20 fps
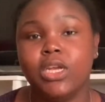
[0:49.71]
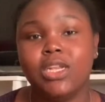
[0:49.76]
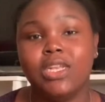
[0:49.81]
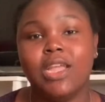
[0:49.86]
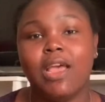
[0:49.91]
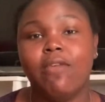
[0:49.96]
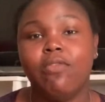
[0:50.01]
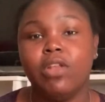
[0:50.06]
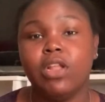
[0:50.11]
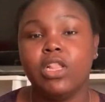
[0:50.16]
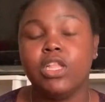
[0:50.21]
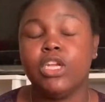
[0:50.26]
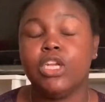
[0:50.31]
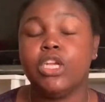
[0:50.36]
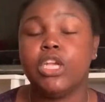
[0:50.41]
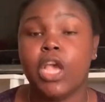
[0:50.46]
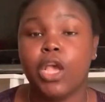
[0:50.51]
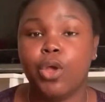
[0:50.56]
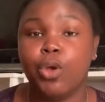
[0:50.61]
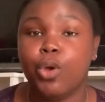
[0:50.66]
Definitely
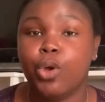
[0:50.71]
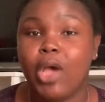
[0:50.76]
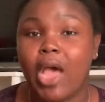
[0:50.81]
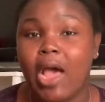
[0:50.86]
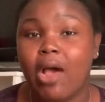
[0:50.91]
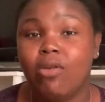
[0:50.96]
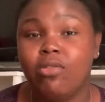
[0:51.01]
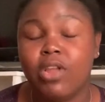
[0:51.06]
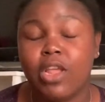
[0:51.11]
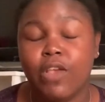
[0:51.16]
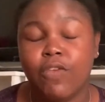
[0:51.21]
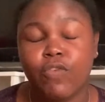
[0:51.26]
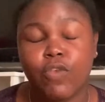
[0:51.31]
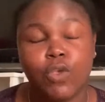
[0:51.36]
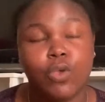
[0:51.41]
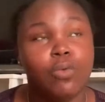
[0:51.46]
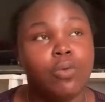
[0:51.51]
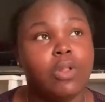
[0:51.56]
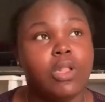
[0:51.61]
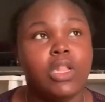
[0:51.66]
check her out if
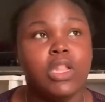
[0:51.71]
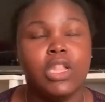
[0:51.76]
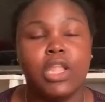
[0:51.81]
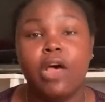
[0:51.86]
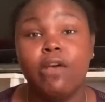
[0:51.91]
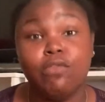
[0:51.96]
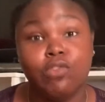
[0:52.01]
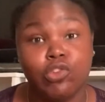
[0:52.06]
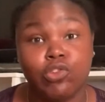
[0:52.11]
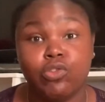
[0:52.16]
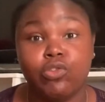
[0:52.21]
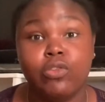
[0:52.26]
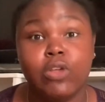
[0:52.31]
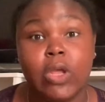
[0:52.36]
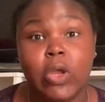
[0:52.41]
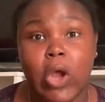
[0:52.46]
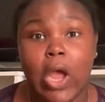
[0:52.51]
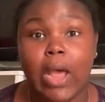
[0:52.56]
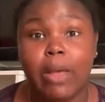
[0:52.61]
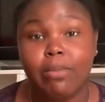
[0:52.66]
you love true
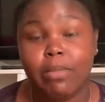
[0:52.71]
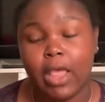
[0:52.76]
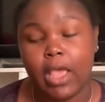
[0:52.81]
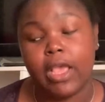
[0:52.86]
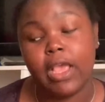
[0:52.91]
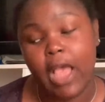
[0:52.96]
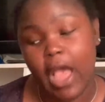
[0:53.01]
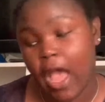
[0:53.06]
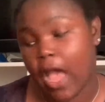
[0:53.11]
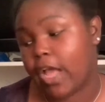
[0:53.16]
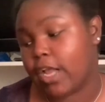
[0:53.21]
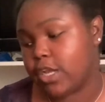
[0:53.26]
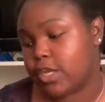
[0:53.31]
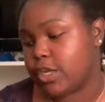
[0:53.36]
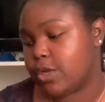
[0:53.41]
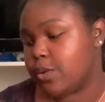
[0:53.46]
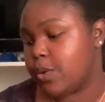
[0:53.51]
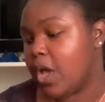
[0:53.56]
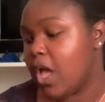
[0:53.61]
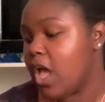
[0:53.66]
crime like I
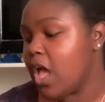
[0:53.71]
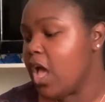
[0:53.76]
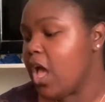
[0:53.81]
do.